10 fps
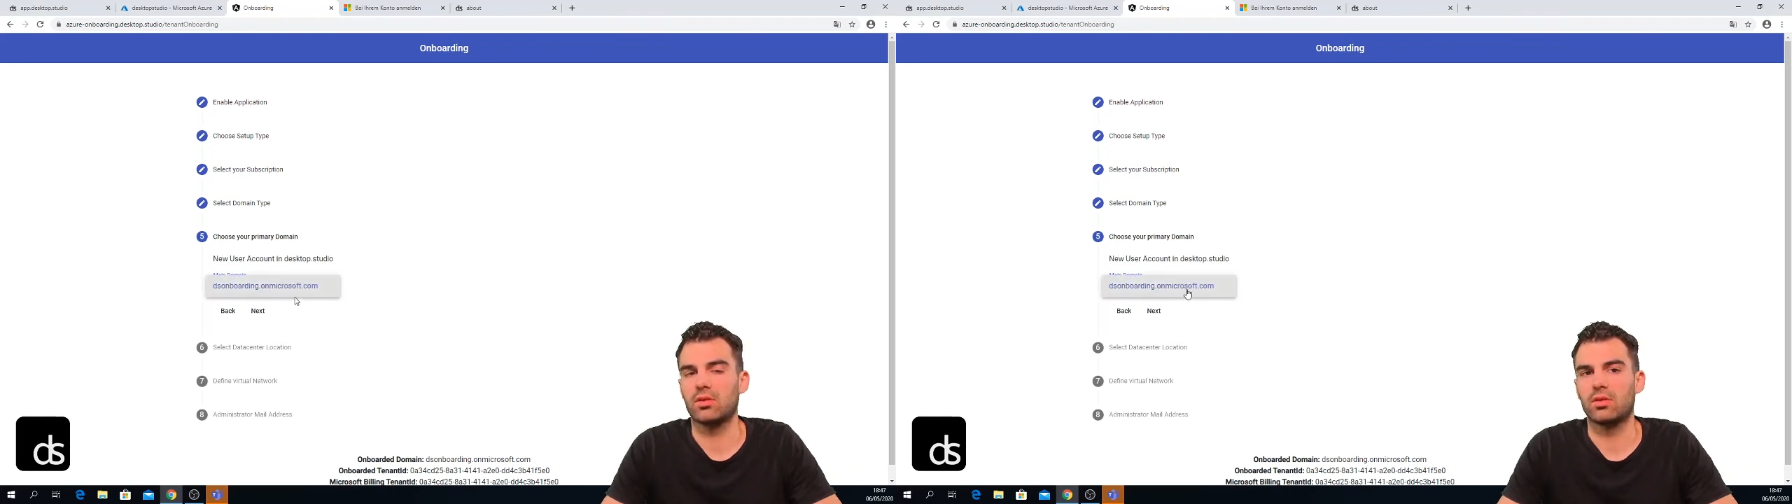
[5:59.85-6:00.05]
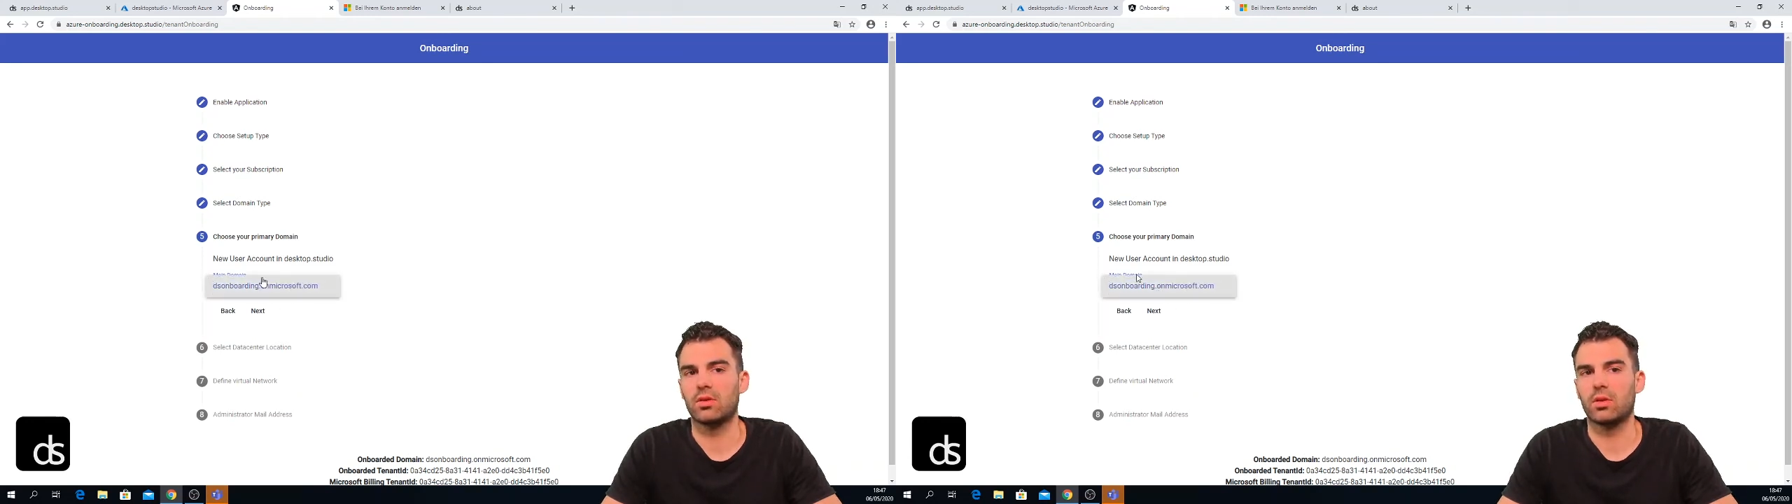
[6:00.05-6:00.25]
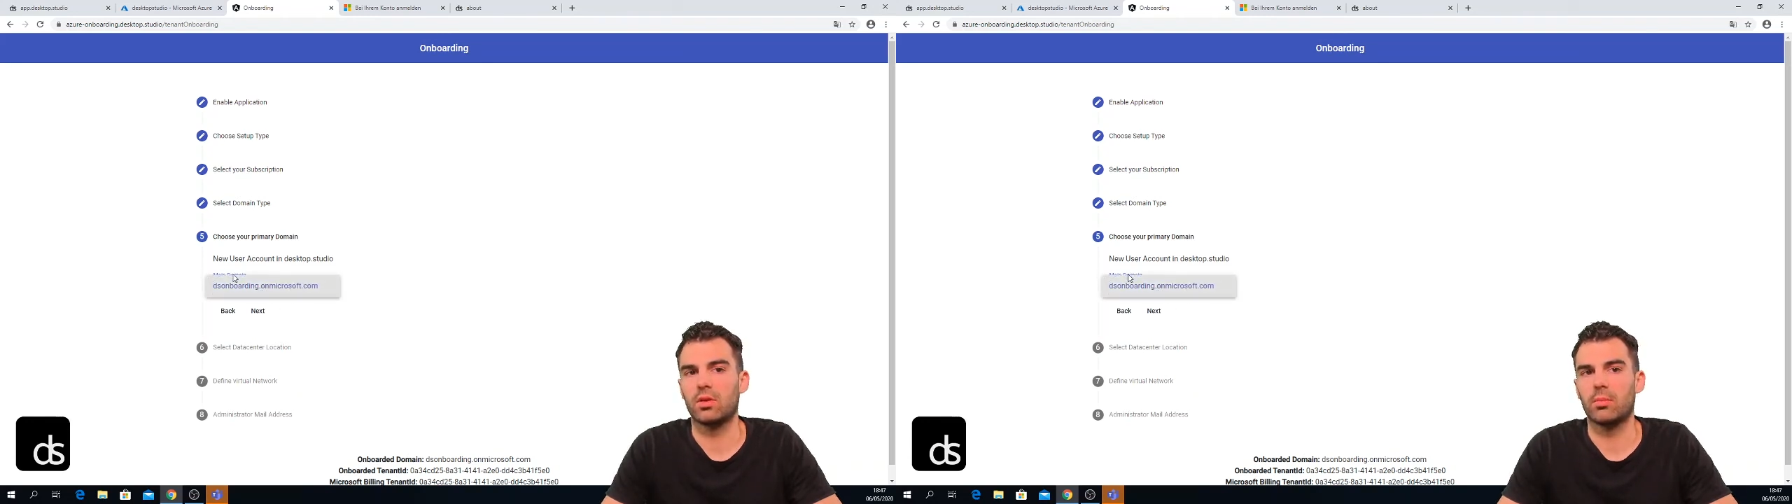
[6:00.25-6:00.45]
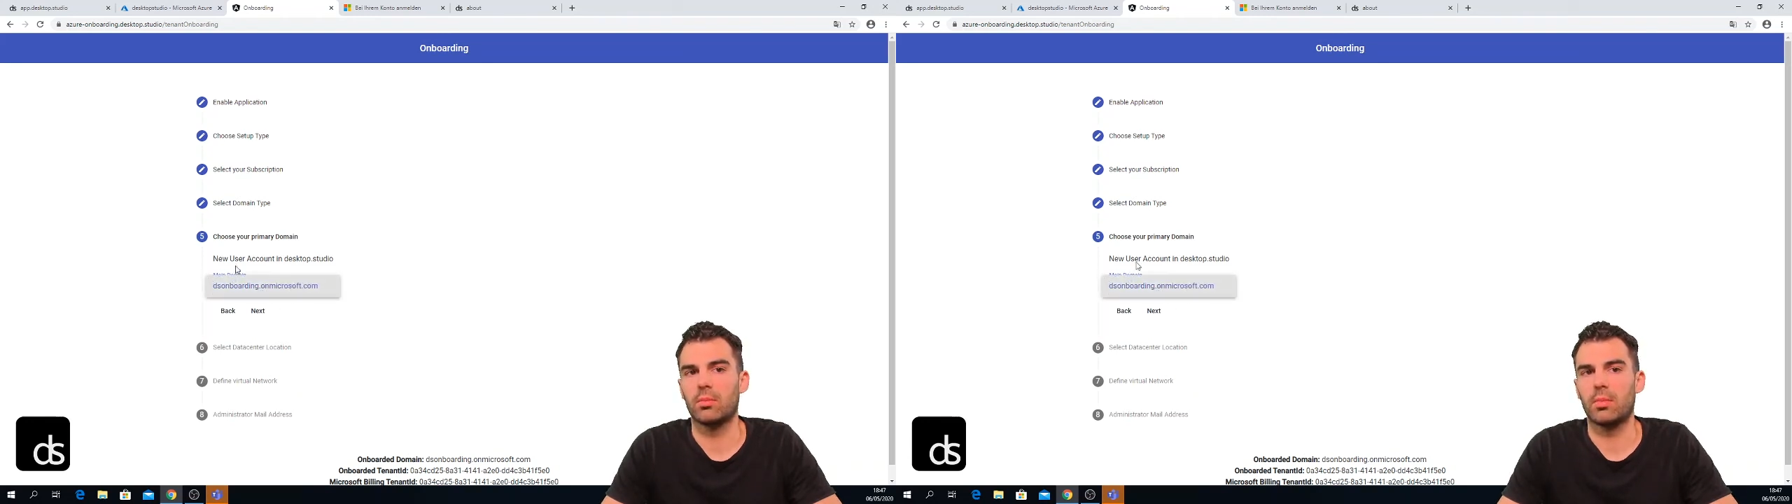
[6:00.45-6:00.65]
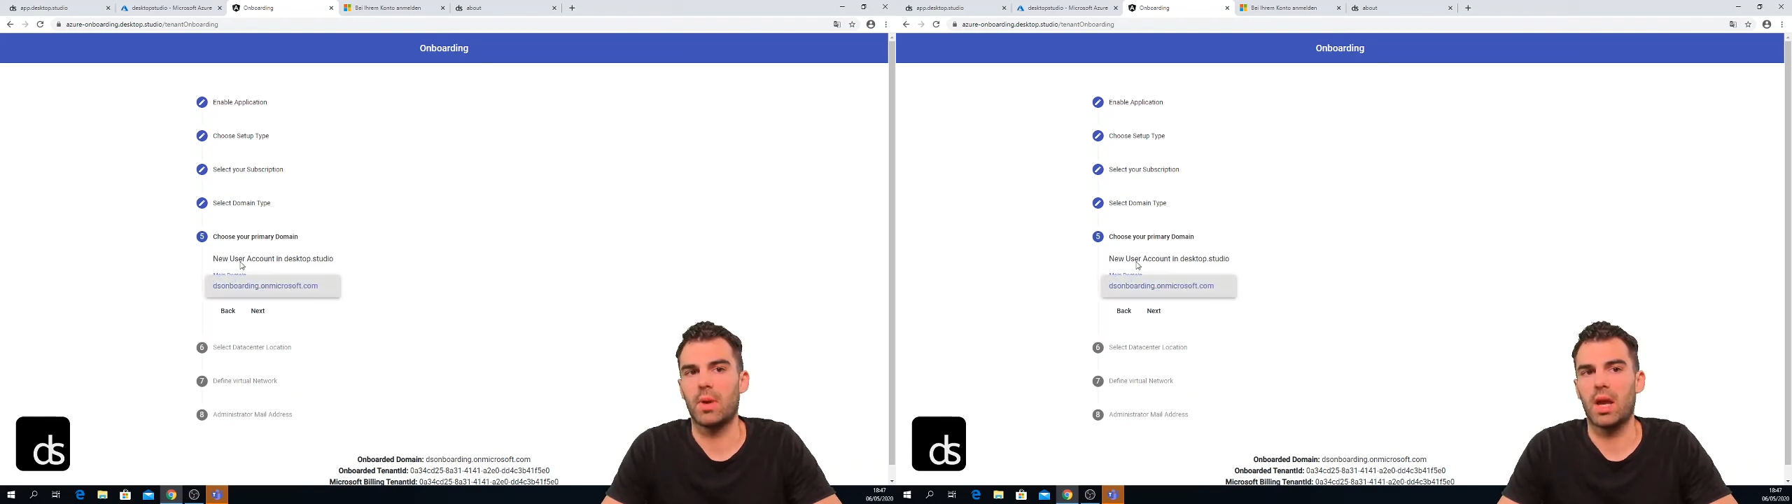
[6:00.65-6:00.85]
domain
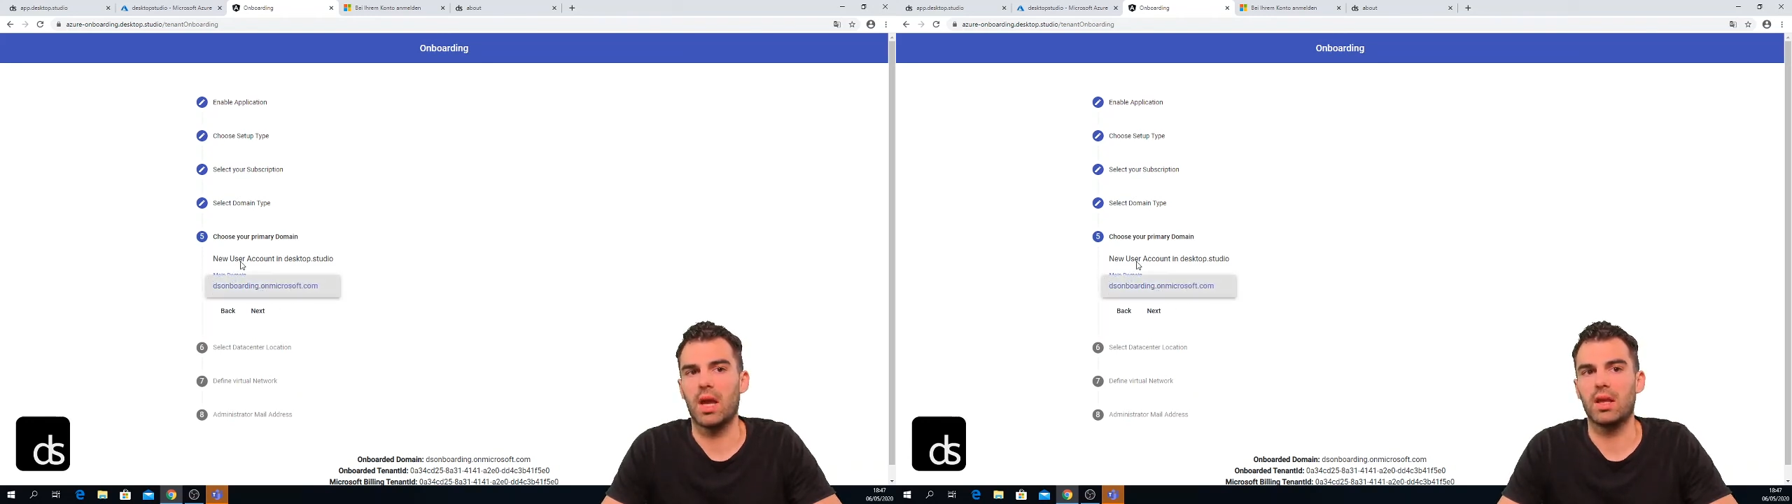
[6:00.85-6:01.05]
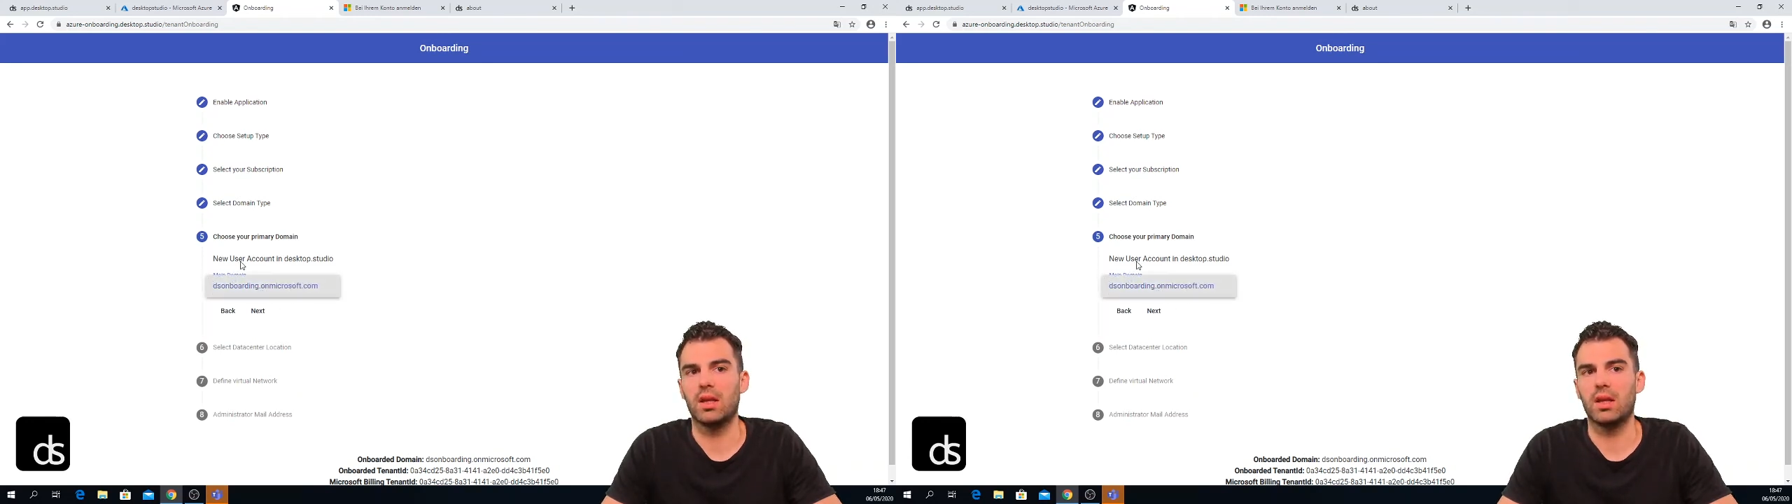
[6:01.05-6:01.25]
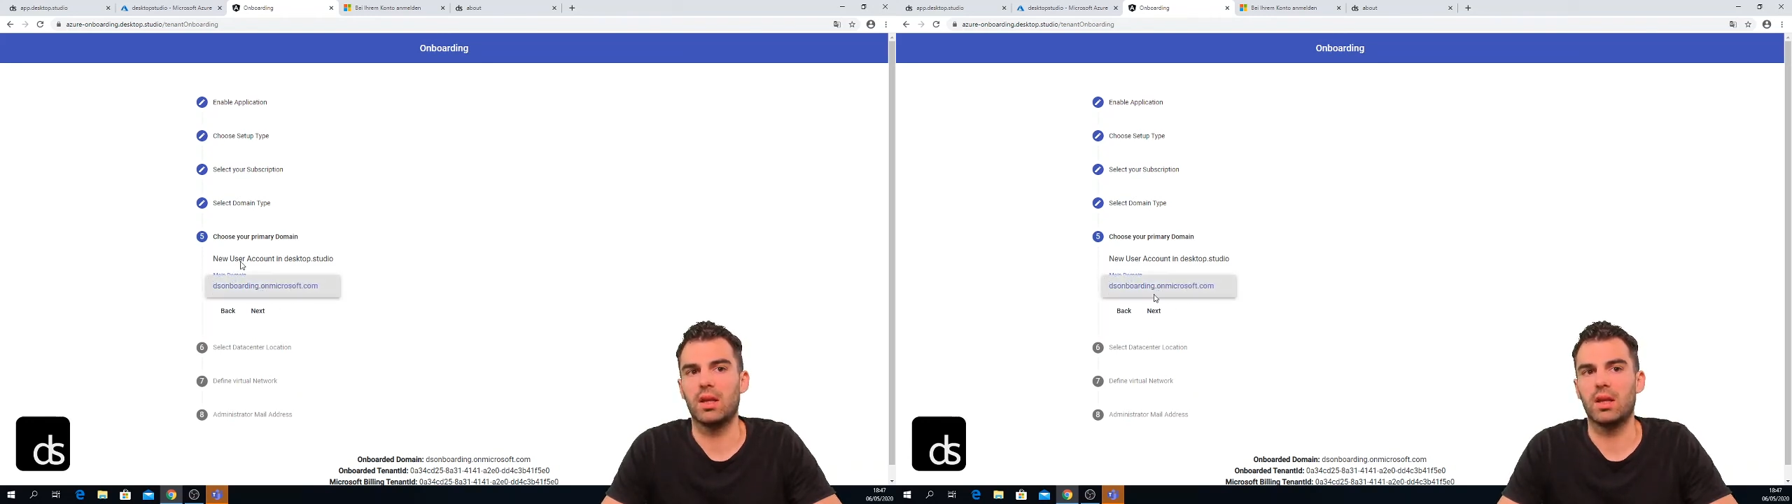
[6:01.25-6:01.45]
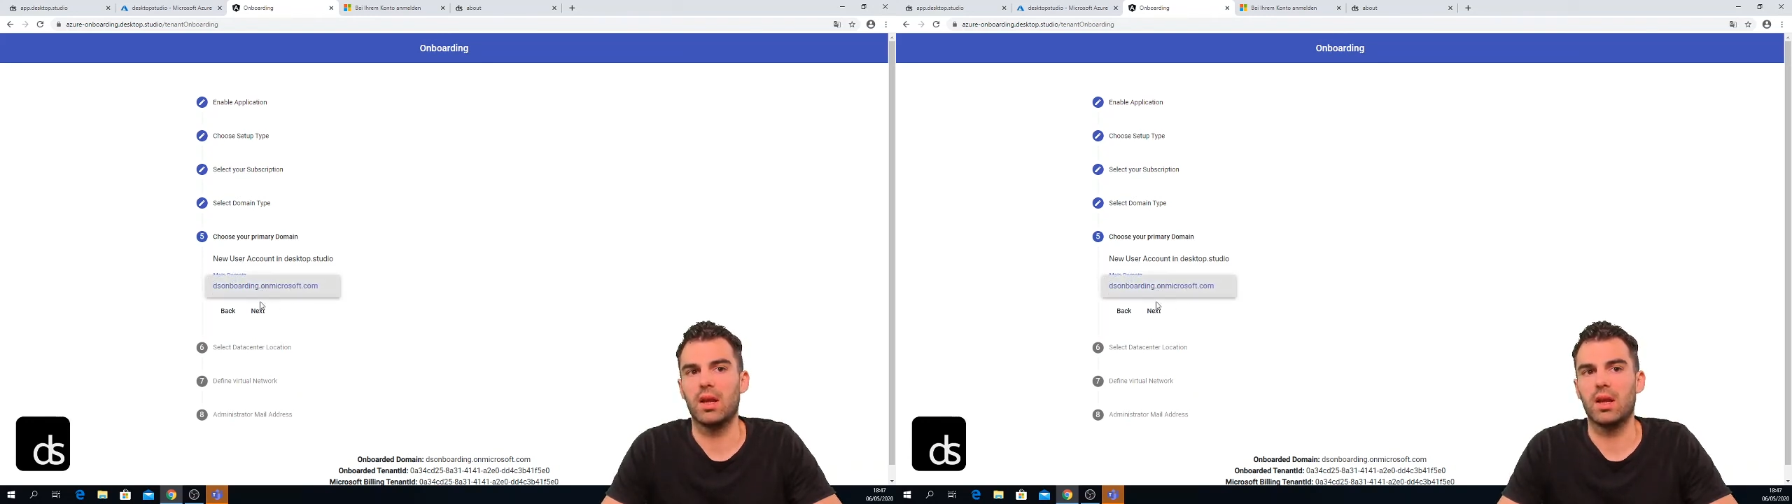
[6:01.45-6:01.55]
ending appended